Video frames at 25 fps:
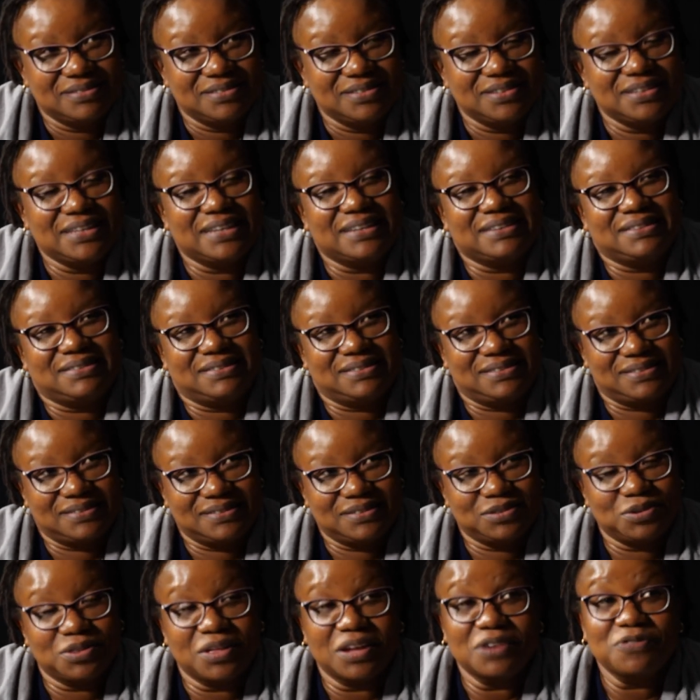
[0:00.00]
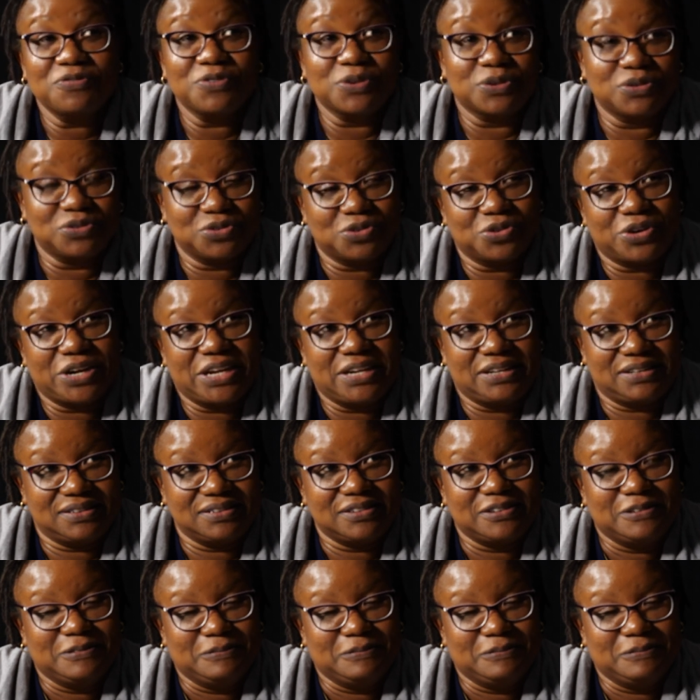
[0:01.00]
Yes, so that feels great.